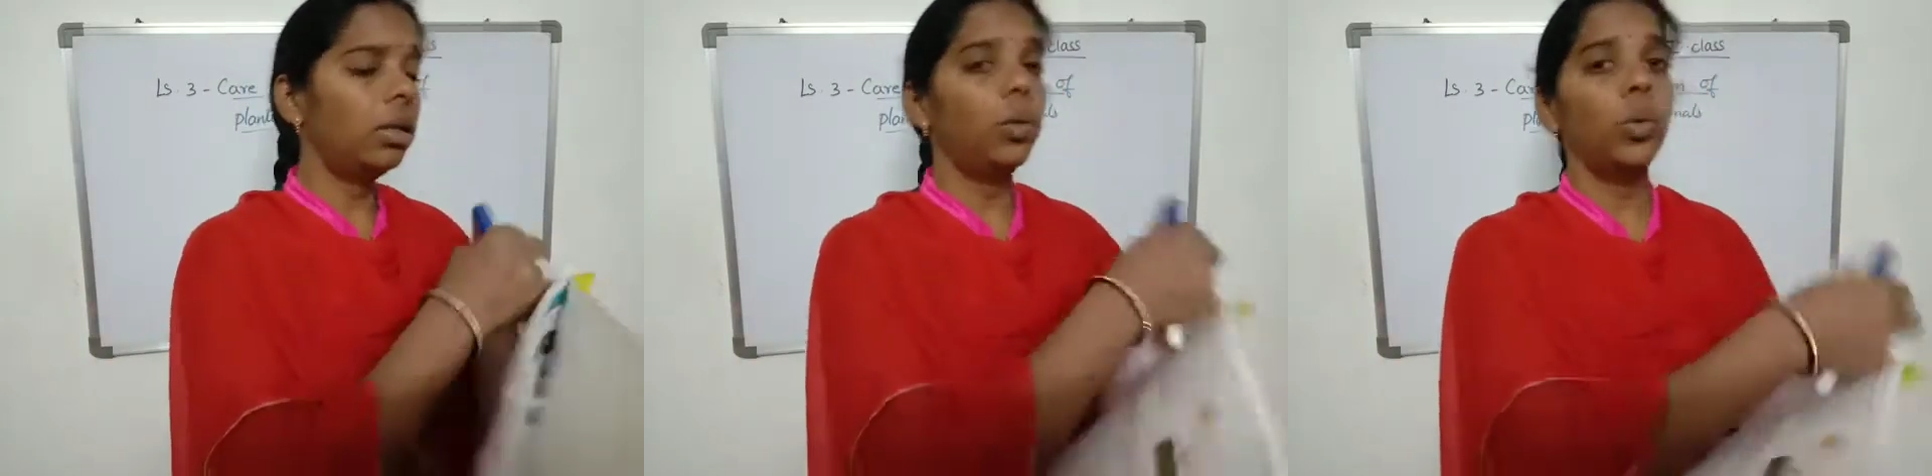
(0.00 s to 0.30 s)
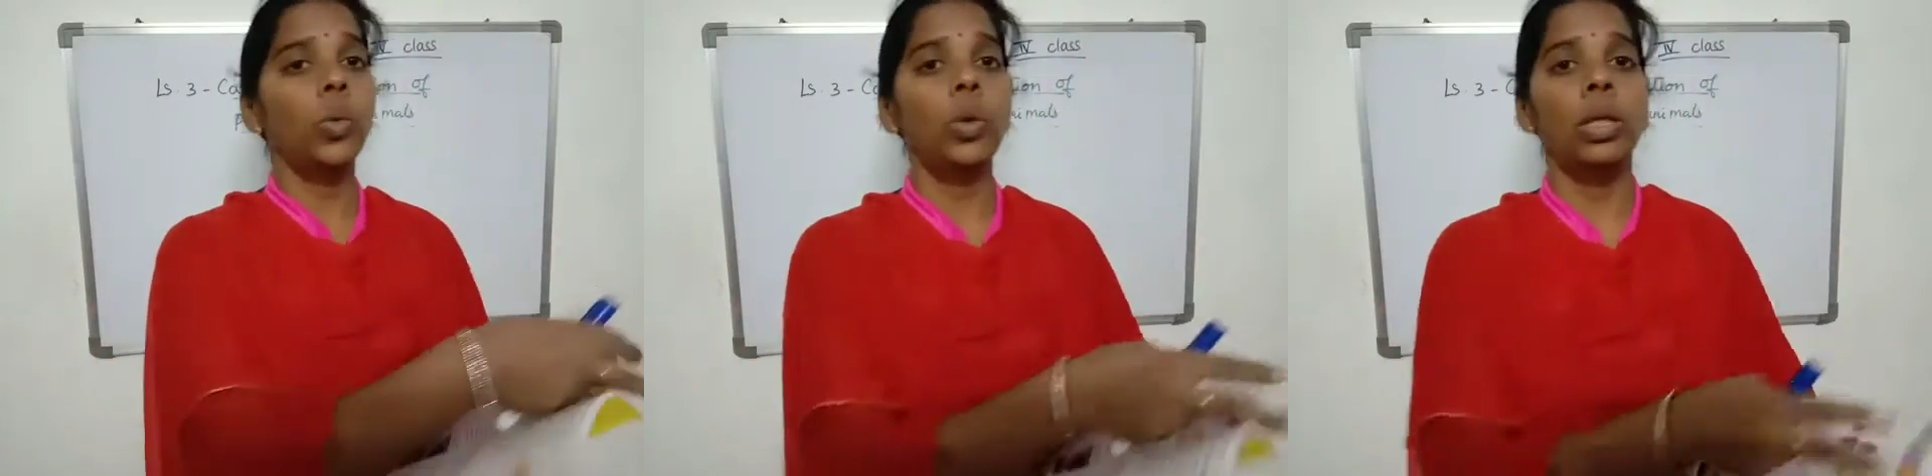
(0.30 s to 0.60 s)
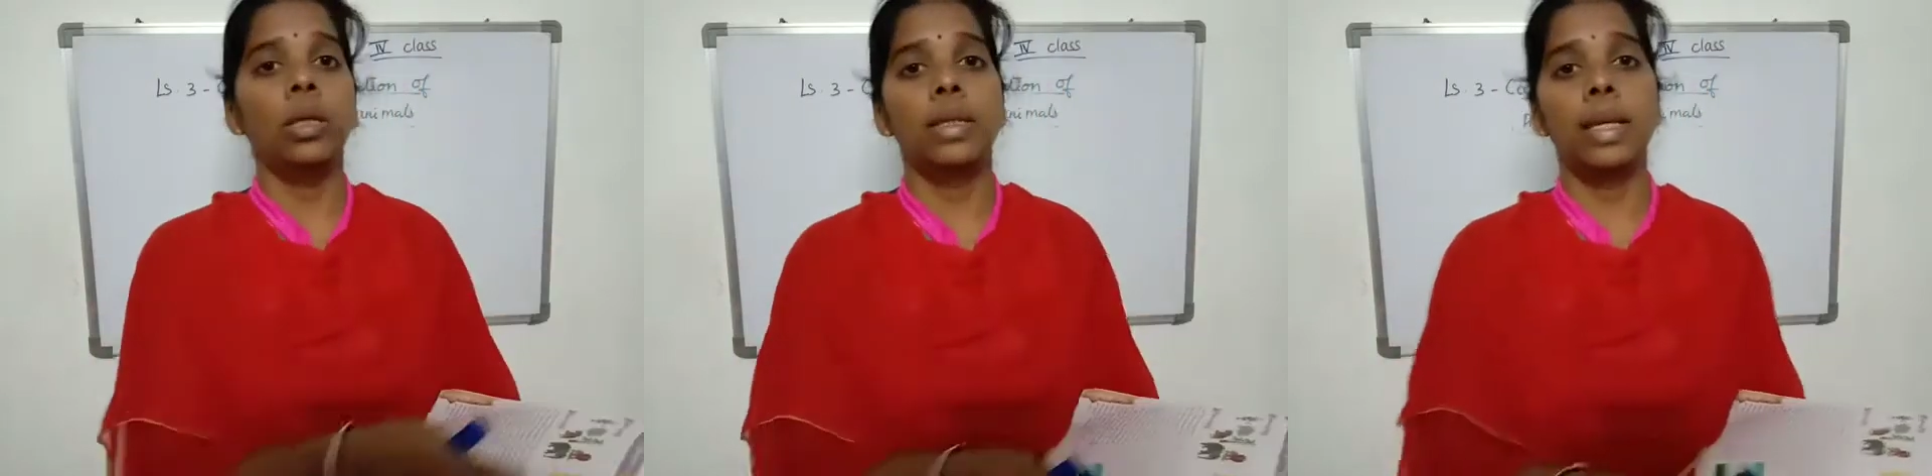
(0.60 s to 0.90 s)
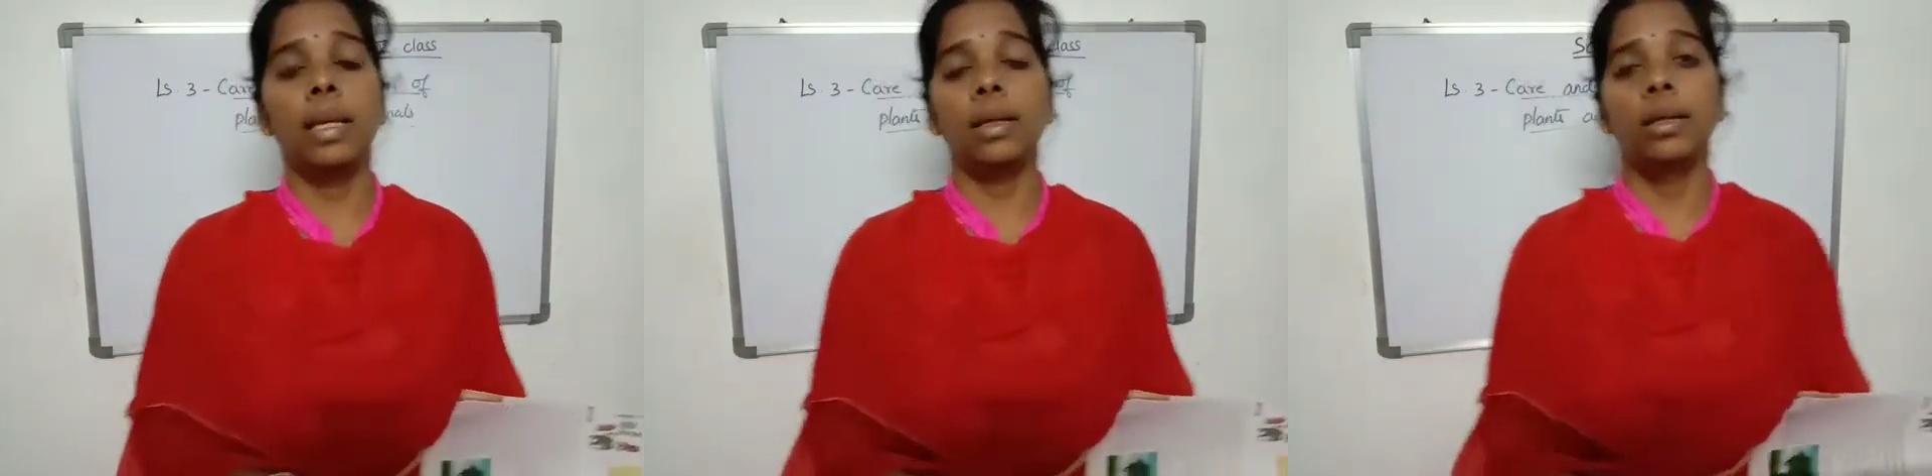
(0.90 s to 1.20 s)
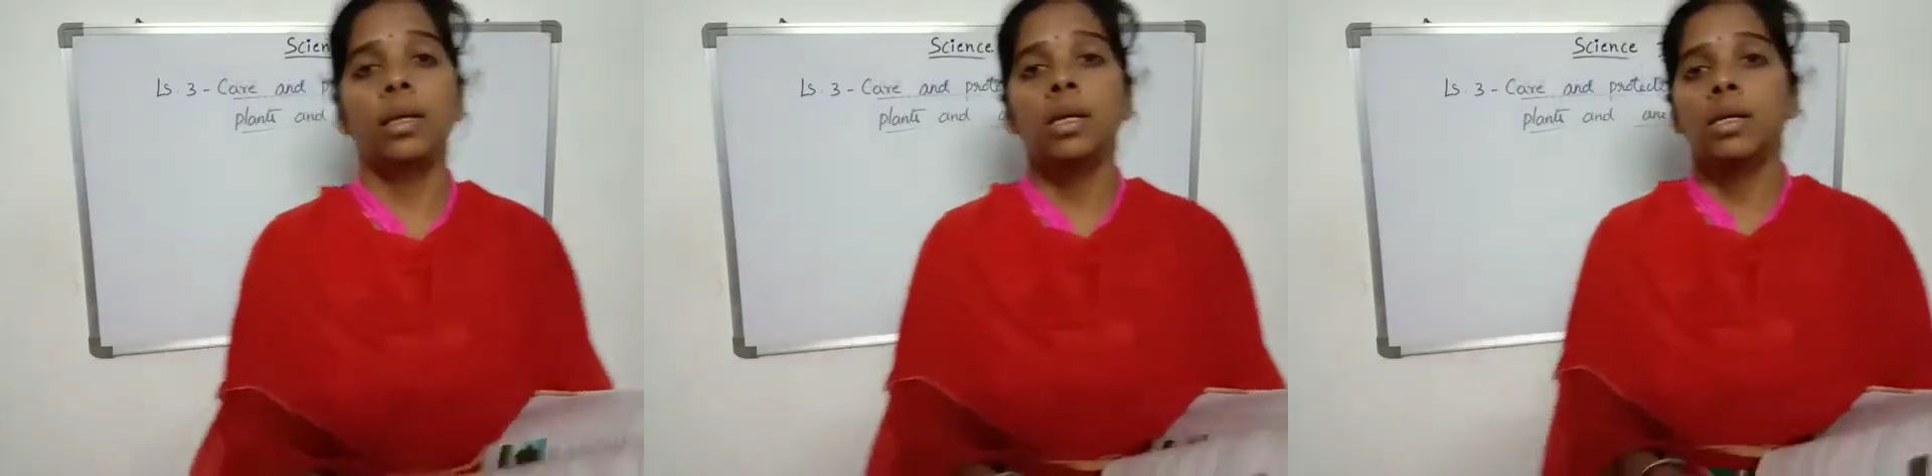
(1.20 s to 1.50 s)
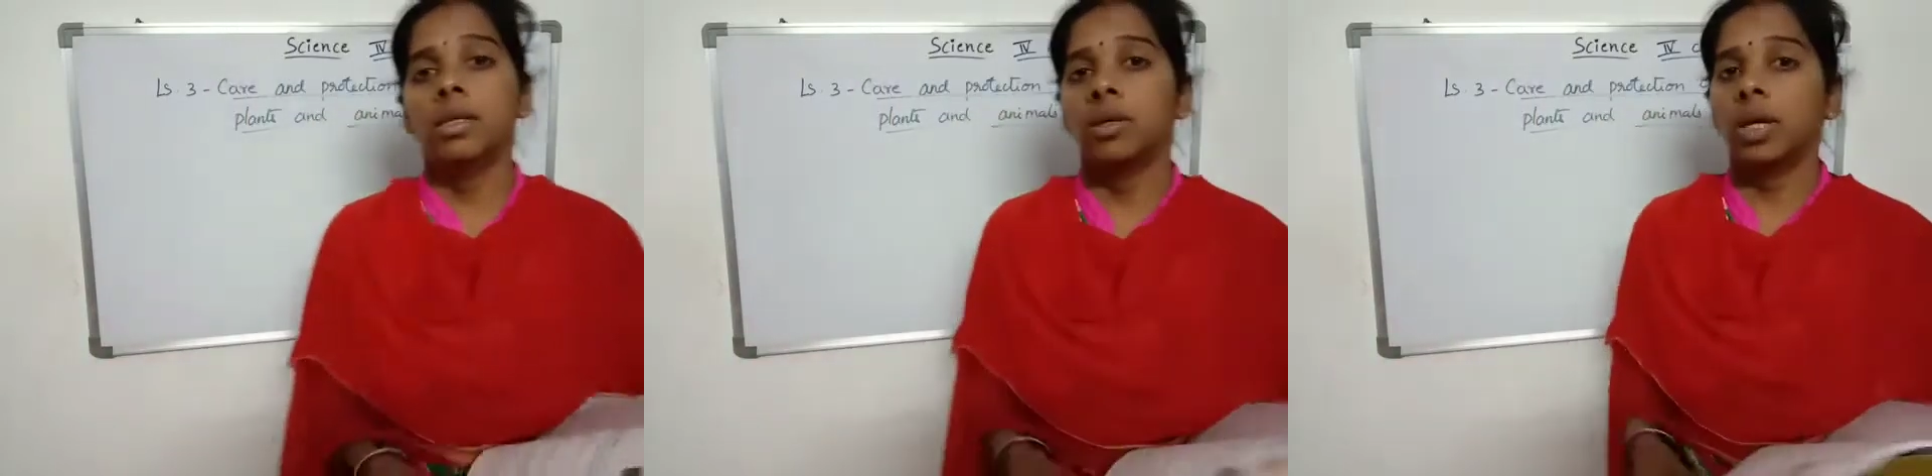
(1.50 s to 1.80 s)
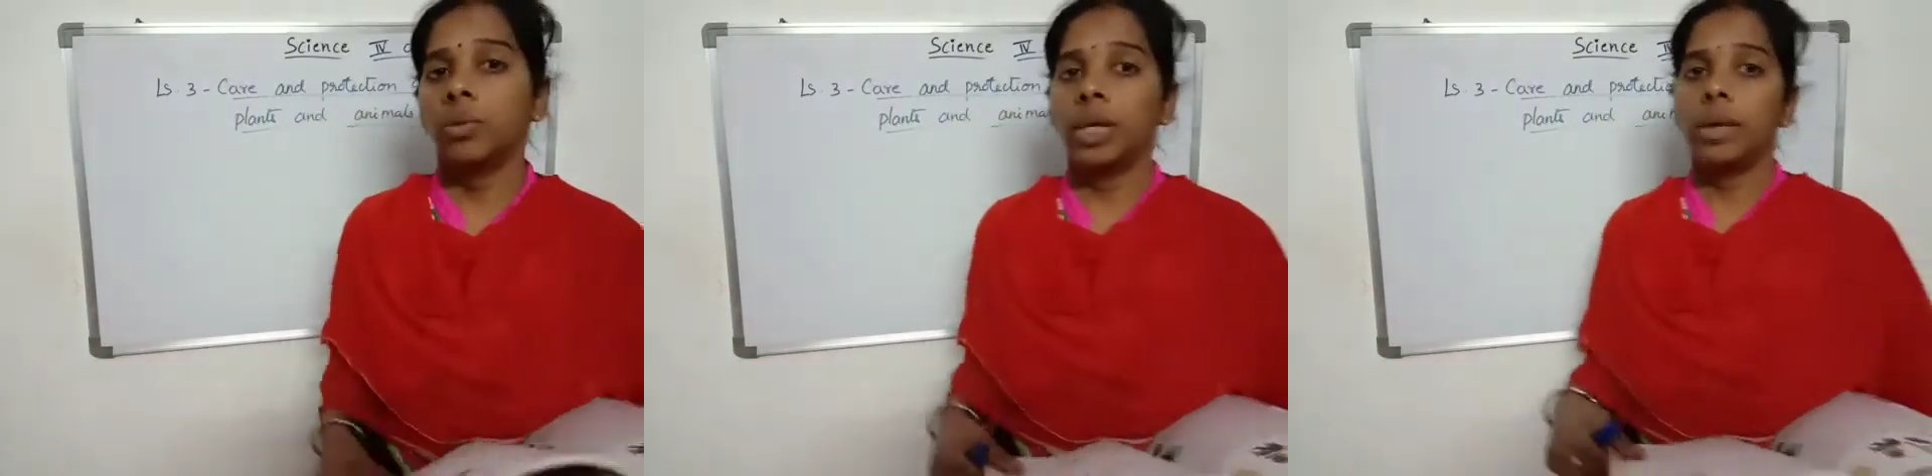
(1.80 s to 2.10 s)
wool, silk, so that
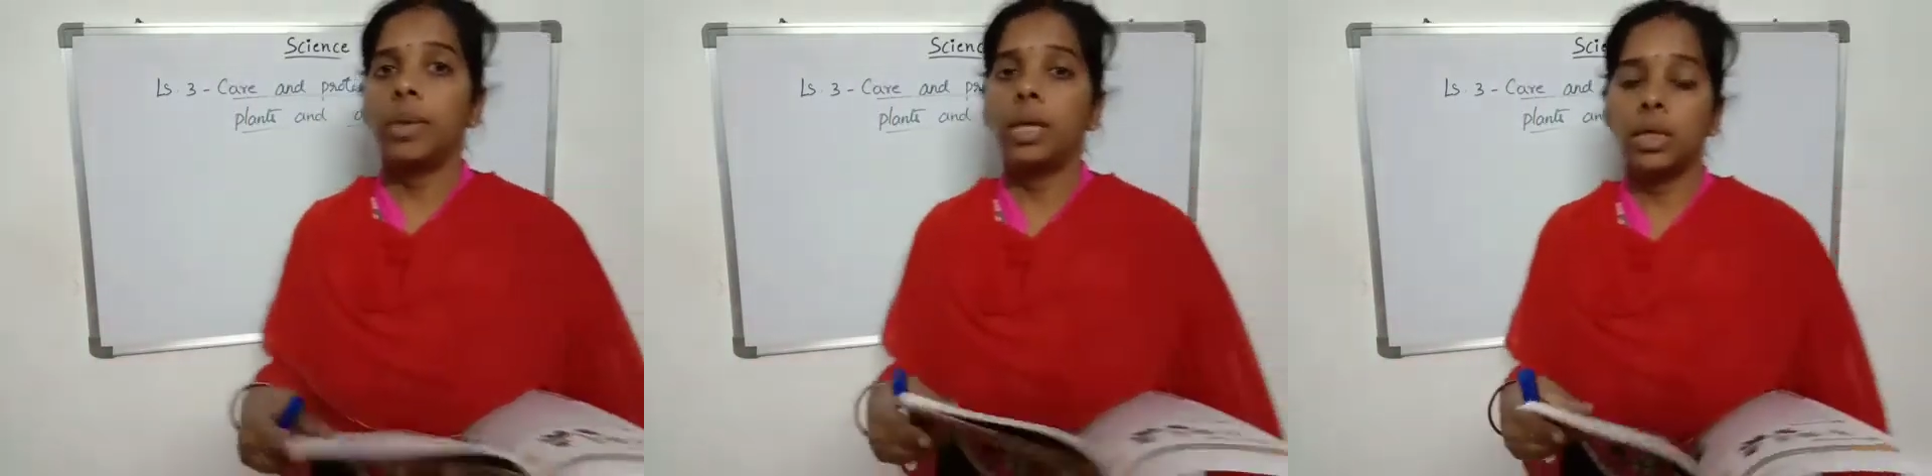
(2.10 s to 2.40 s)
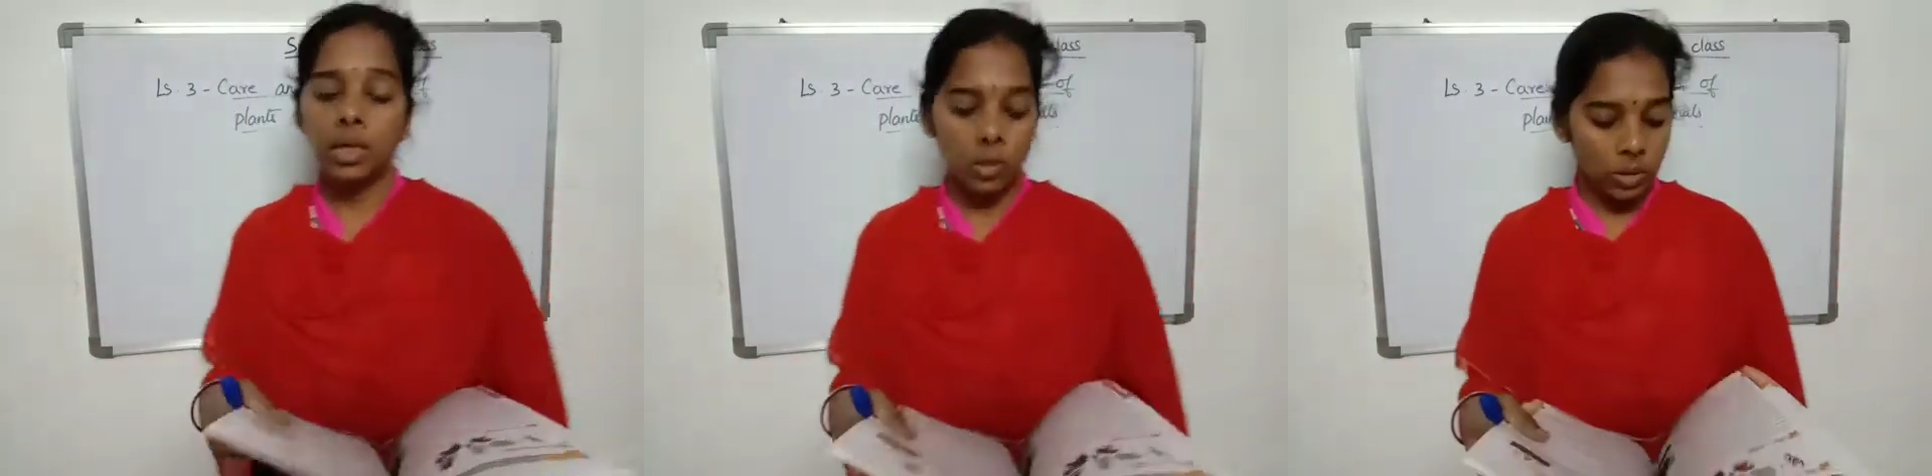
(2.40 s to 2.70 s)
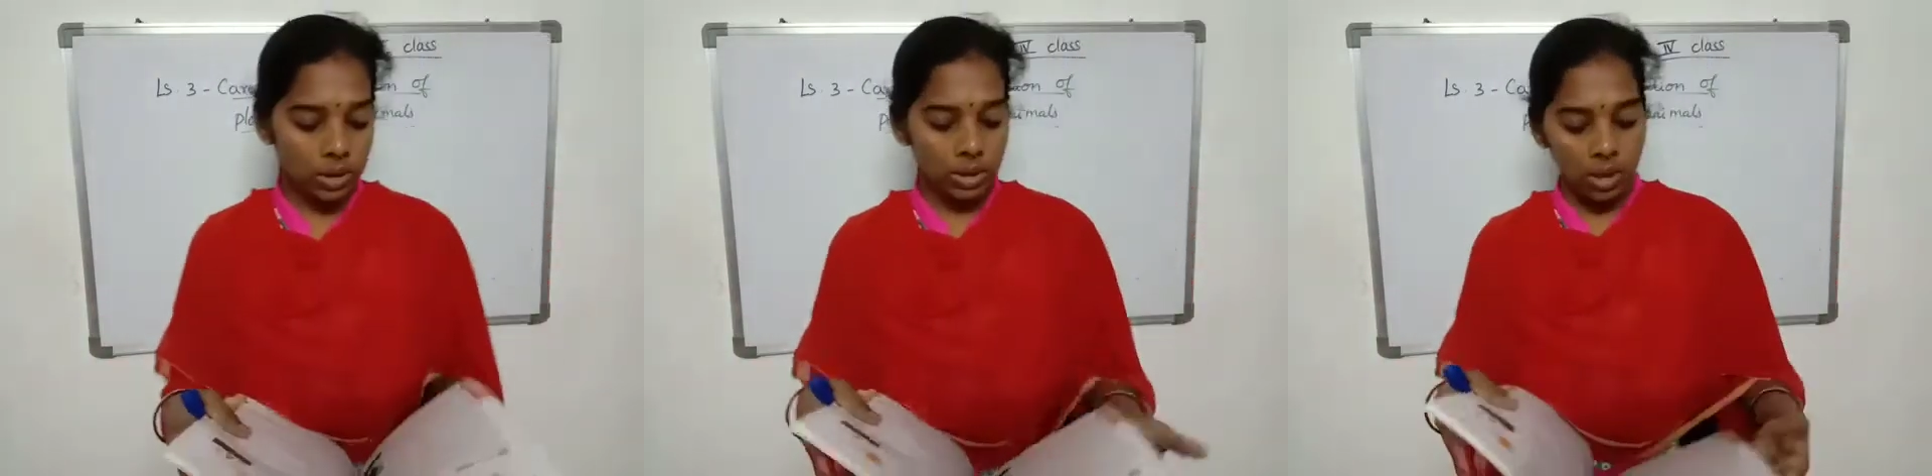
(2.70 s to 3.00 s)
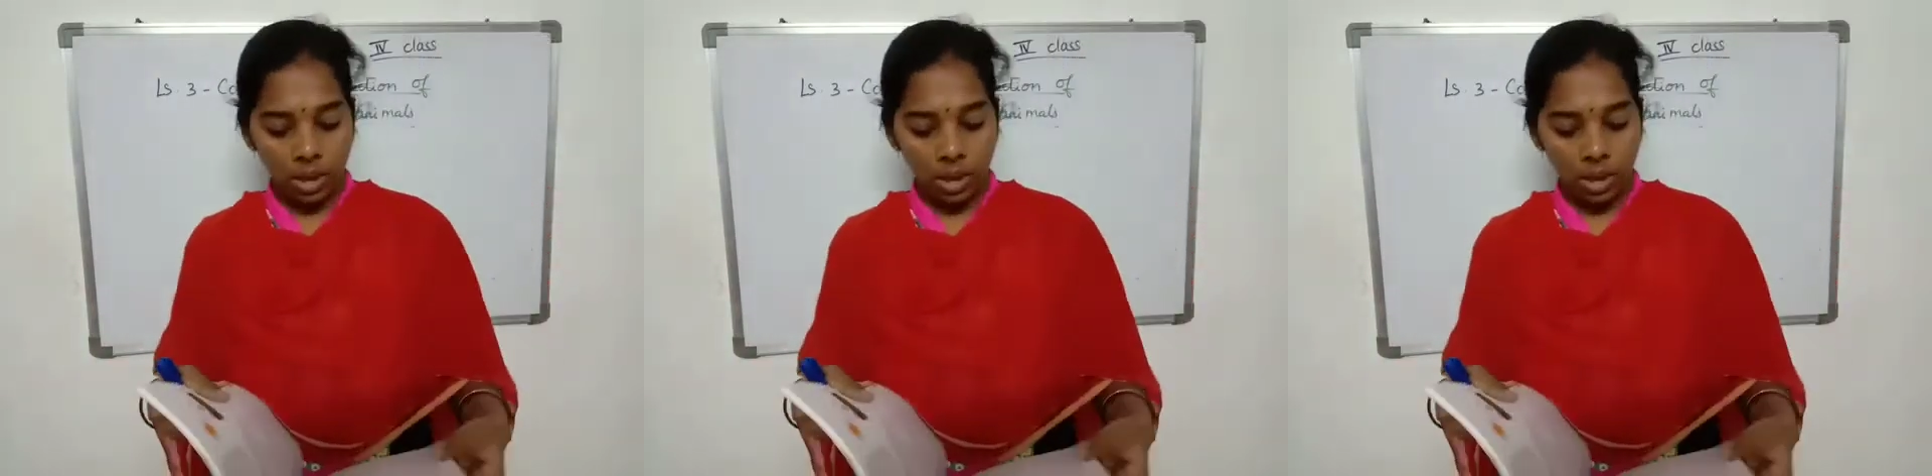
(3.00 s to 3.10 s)
we can make the clothes,